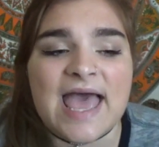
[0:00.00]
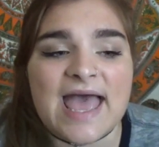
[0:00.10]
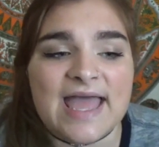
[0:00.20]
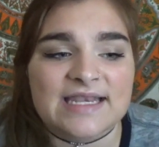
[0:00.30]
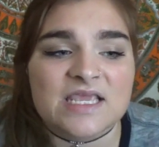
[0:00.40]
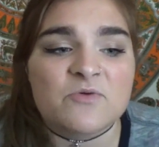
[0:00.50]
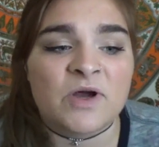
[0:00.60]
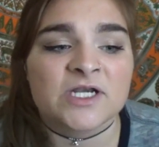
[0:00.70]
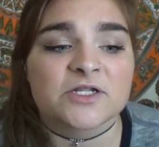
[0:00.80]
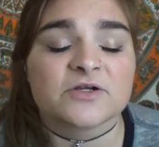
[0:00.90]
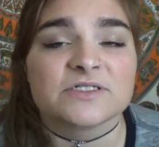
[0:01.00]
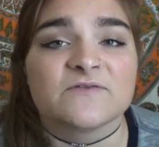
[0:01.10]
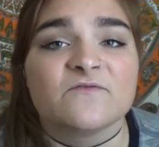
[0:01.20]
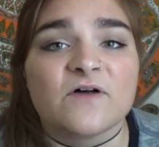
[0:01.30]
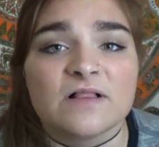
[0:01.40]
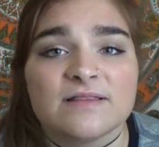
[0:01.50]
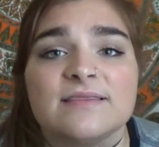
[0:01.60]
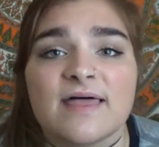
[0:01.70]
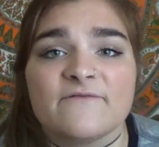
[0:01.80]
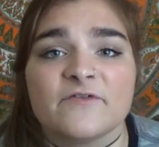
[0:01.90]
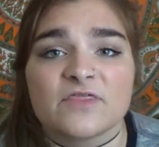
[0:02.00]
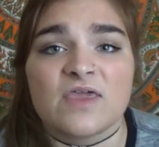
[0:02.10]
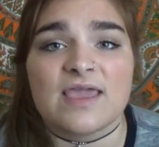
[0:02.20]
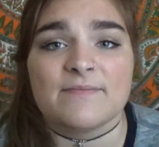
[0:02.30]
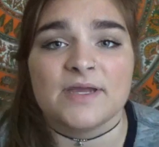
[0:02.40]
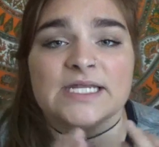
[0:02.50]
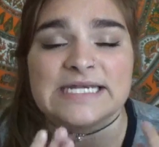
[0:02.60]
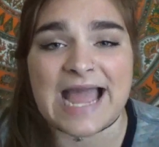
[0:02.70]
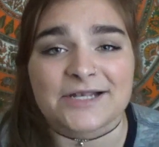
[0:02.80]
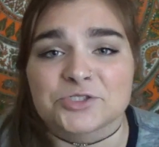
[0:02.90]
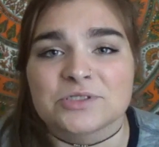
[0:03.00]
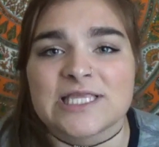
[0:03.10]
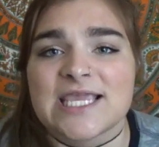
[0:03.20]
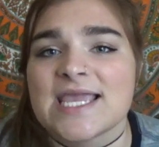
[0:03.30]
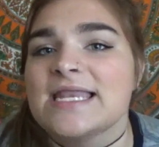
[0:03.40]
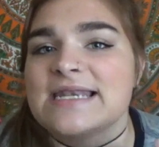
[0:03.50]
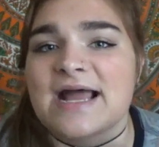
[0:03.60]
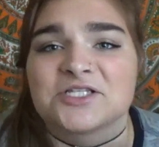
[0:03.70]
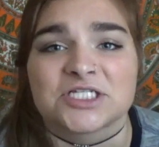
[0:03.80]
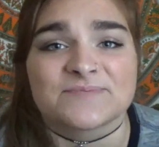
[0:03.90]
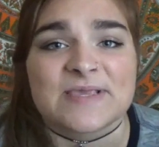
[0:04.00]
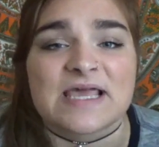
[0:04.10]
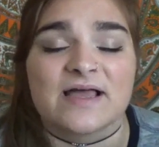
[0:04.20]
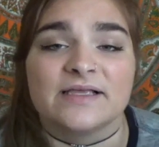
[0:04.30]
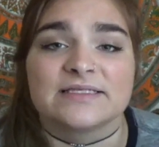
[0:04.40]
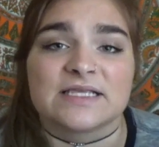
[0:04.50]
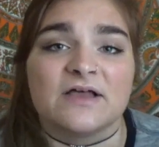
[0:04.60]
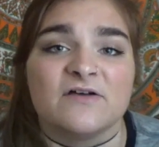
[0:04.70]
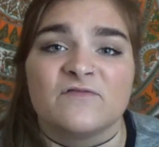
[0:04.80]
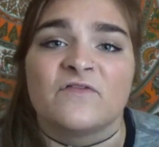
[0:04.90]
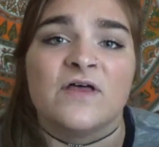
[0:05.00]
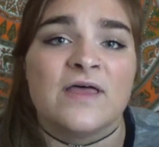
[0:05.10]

and he wanted her to fall in love with him naturally and not just because of